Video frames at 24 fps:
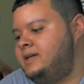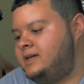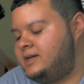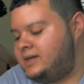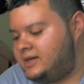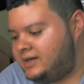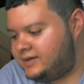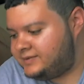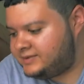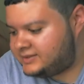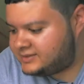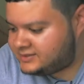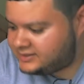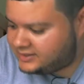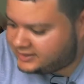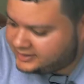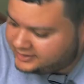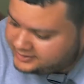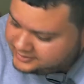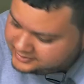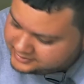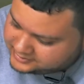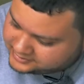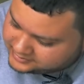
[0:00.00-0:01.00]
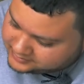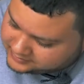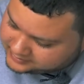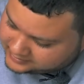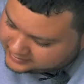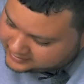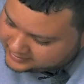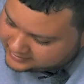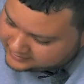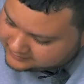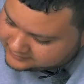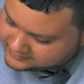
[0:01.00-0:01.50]
on the tires, they'll
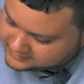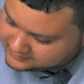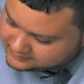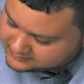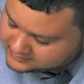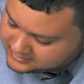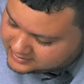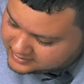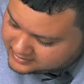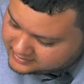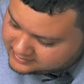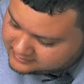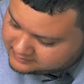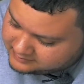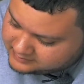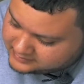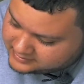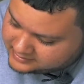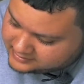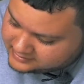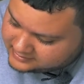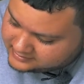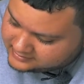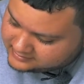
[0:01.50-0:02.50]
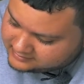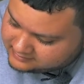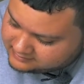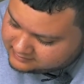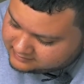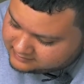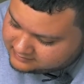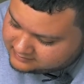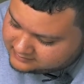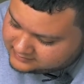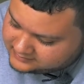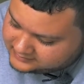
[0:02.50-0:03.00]
have sometime
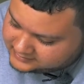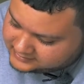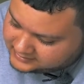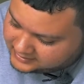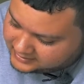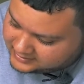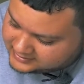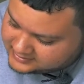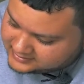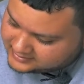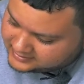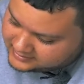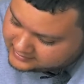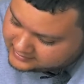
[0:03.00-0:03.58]
dots like